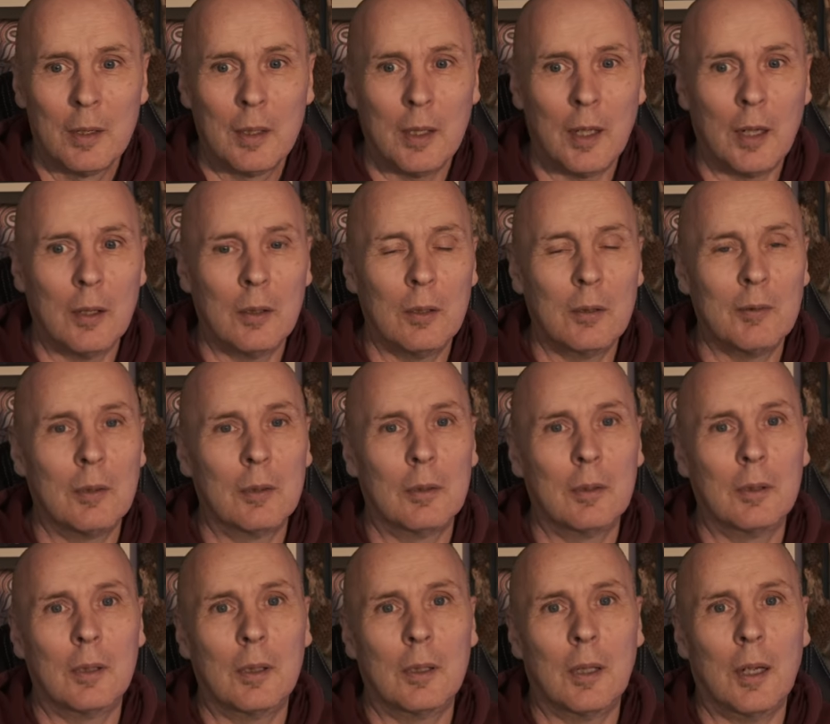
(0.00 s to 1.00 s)
Now,
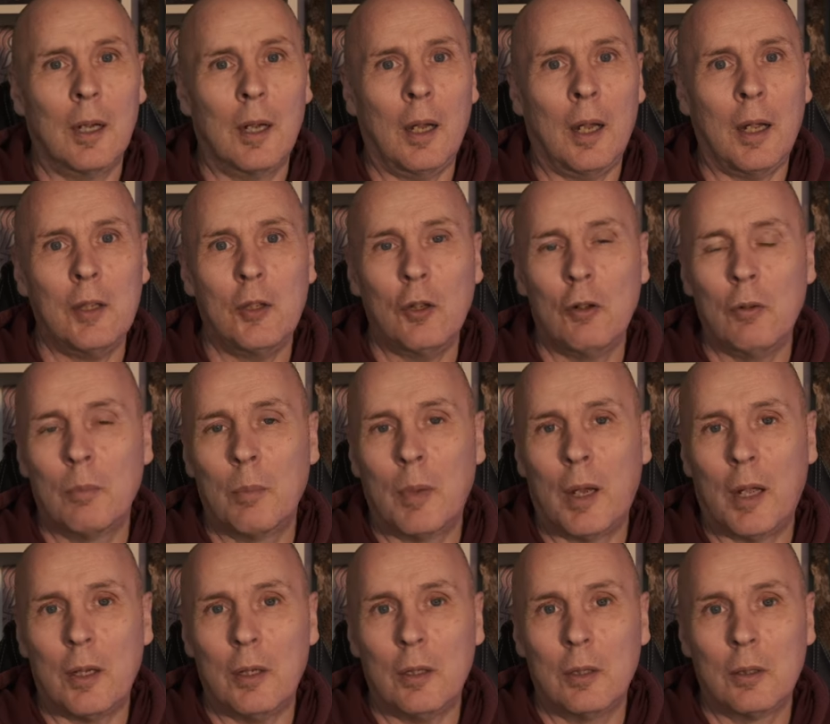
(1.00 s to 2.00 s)
I don't
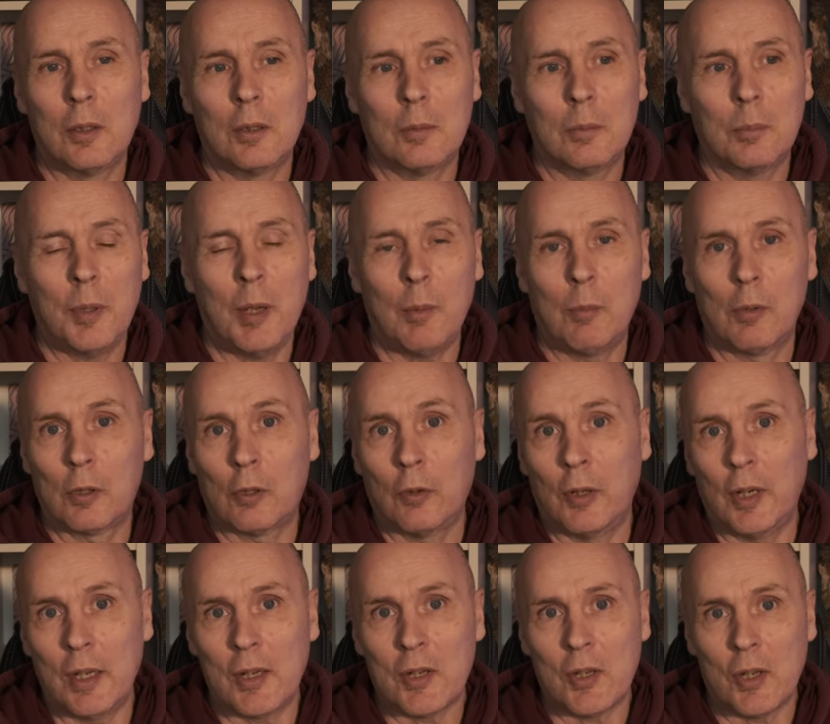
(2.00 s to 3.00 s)
mind people
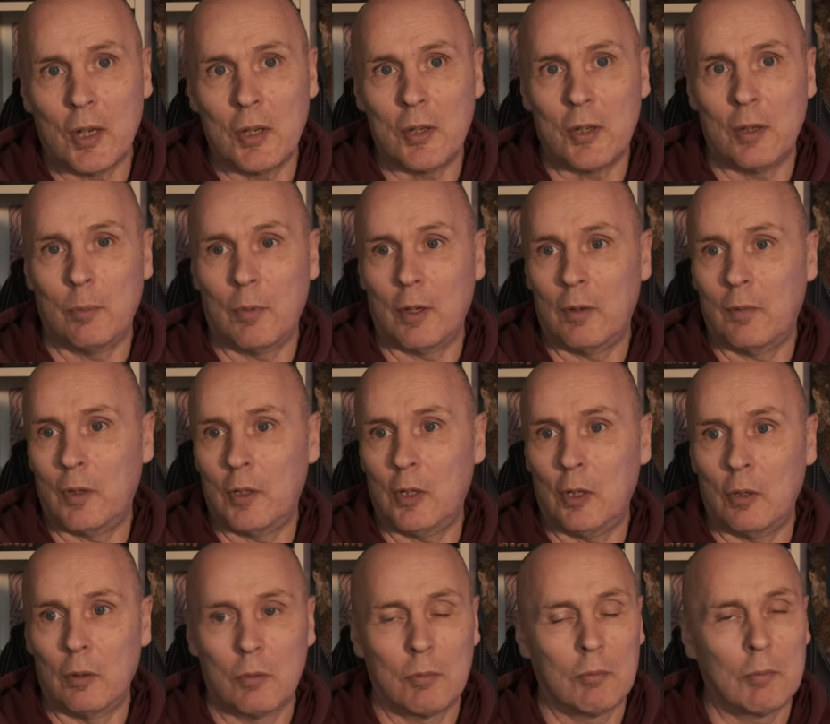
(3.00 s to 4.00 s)
criticizing my
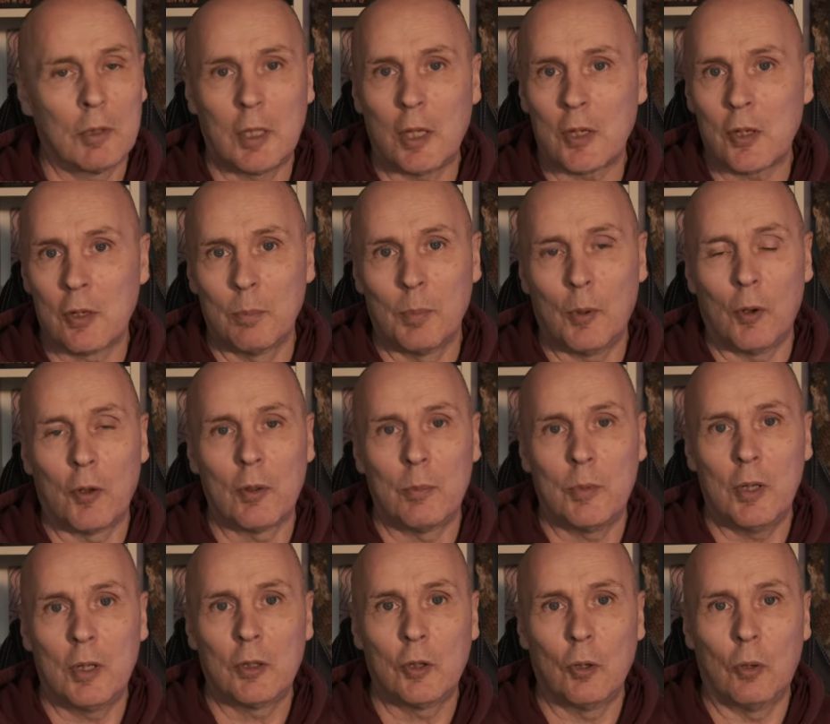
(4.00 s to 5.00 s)
videos. Doesn't bother
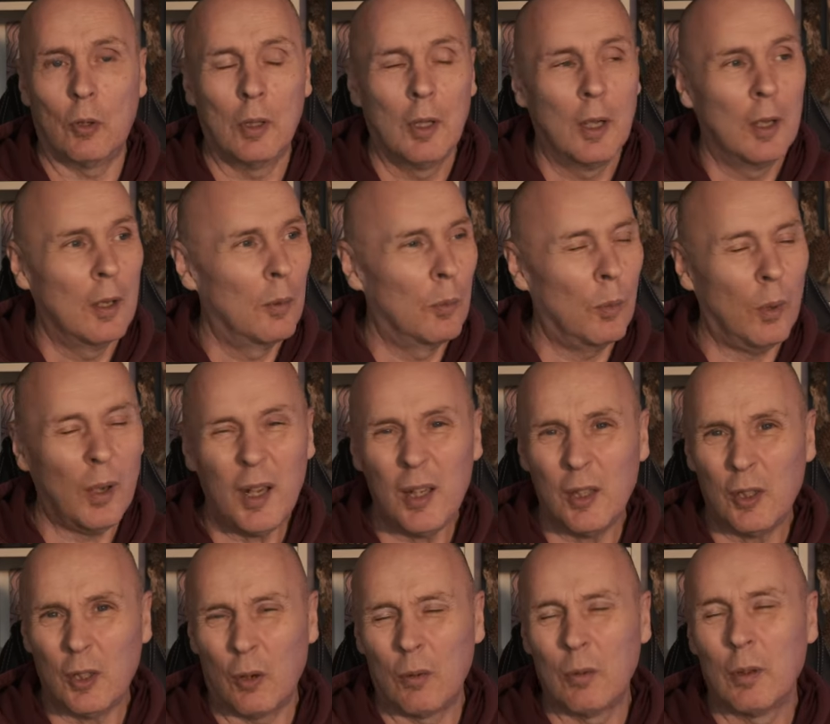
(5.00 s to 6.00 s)
me at all. What I
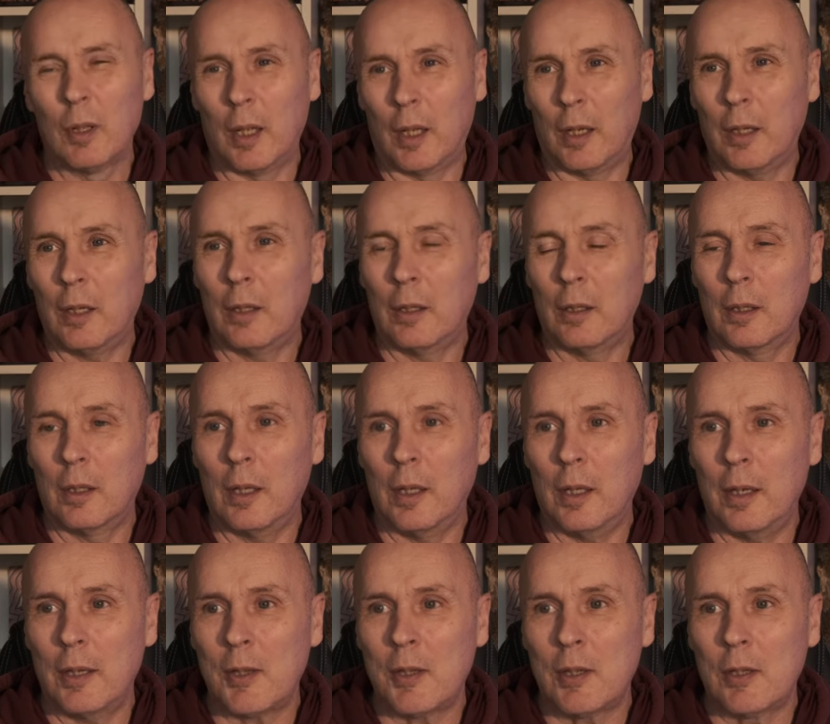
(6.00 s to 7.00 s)
don't like
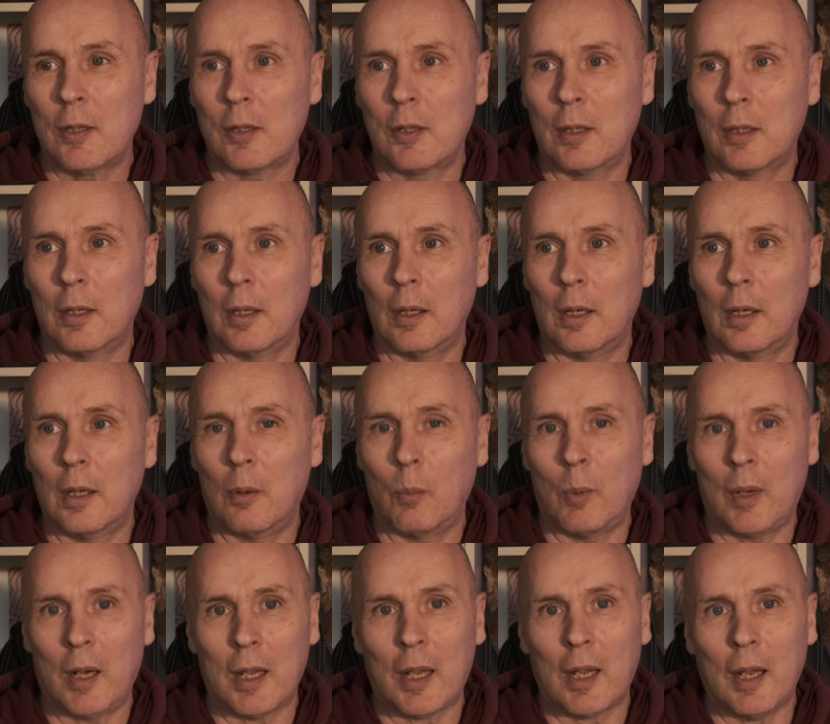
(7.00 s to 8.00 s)
is
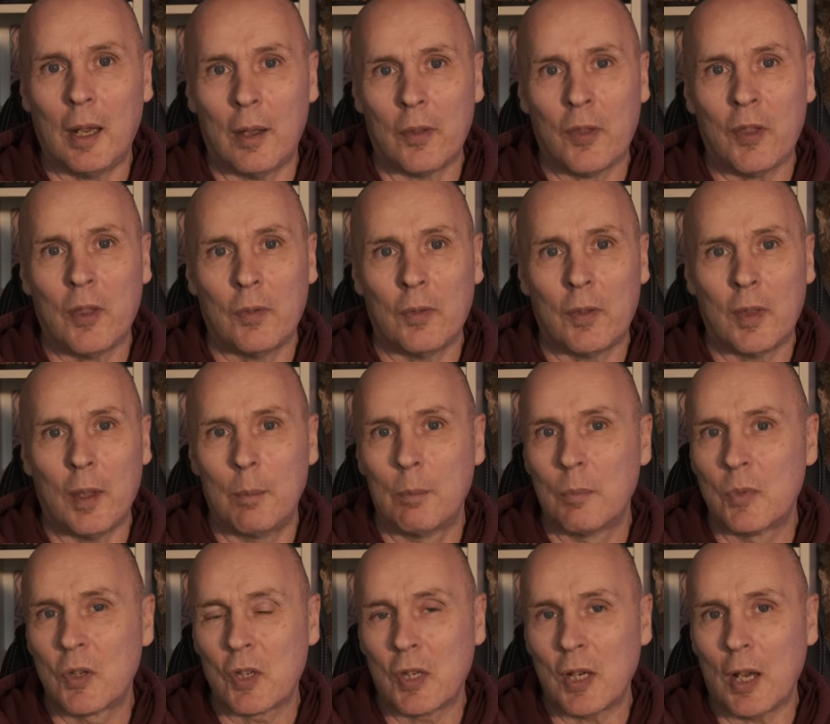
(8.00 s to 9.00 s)
when I get a
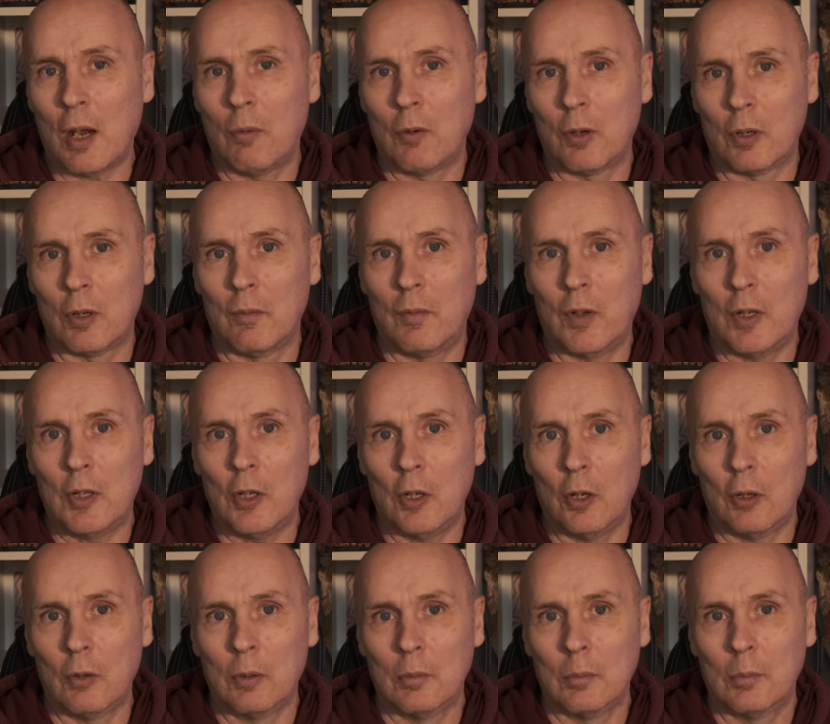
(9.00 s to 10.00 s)
thumbs down on a
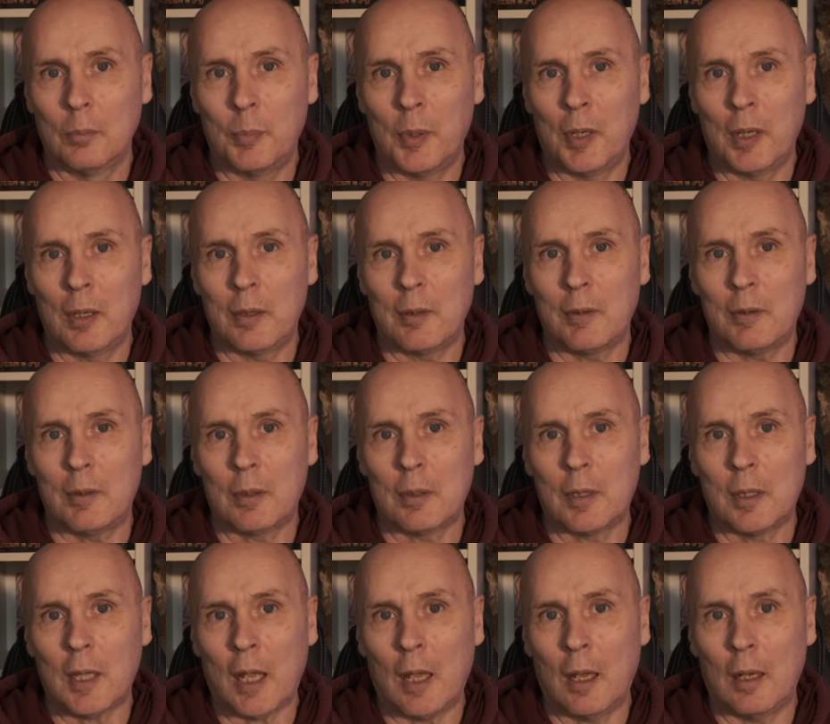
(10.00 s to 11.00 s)
video, but
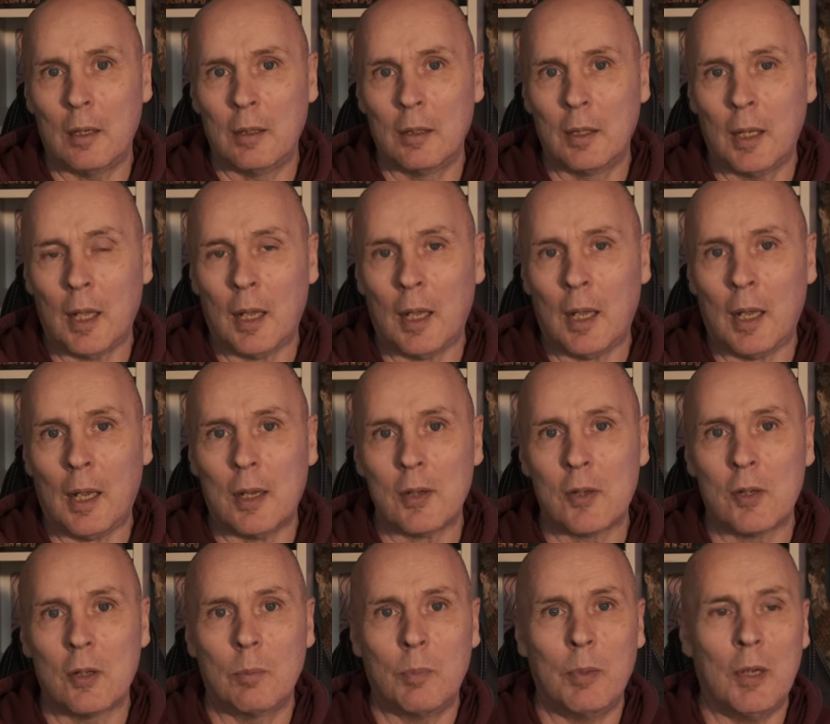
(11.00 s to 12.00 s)
then that
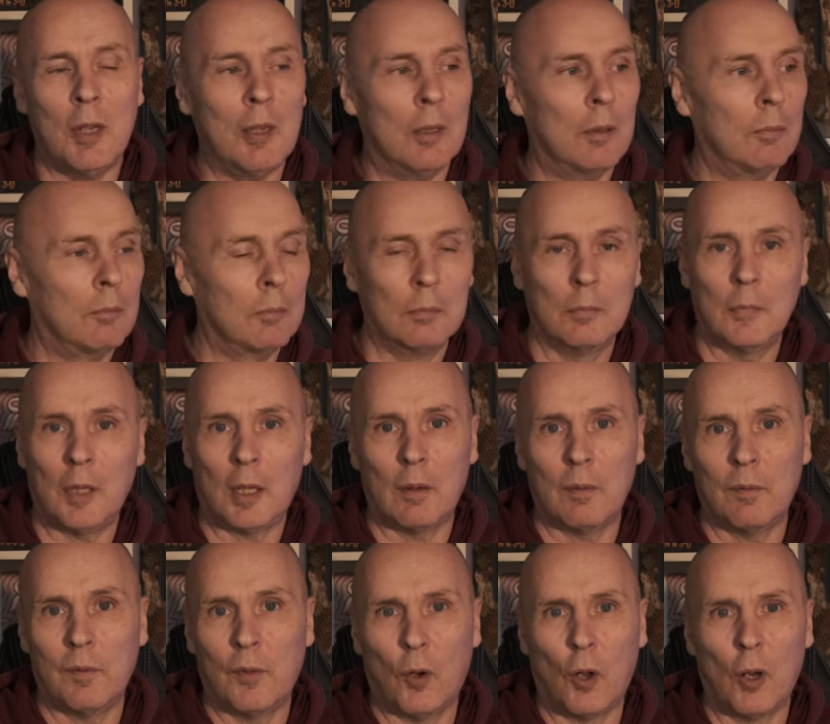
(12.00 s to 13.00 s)
hasn't been
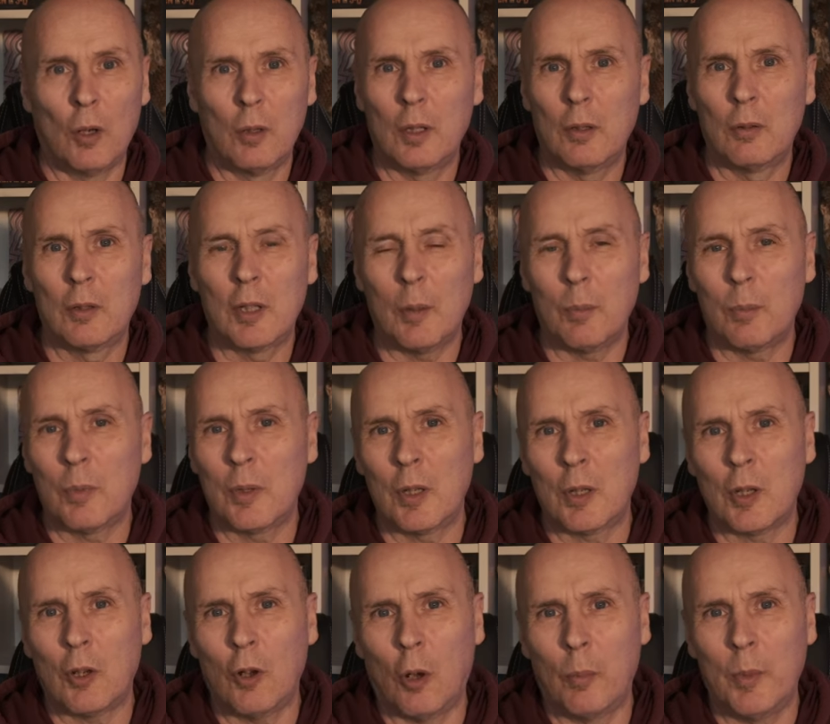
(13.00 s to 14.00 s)
like followed up with
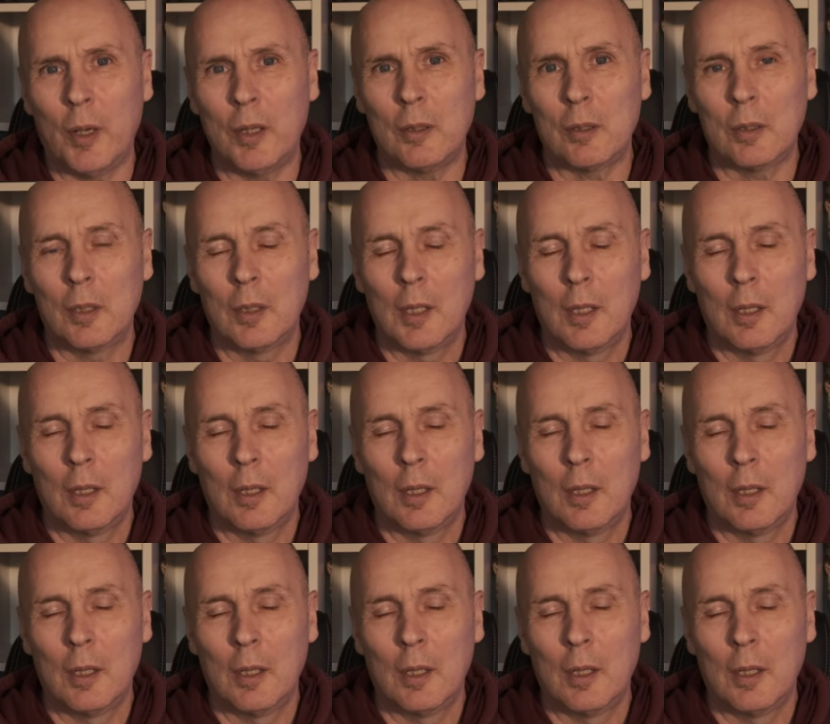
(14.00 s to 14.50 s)
a comment.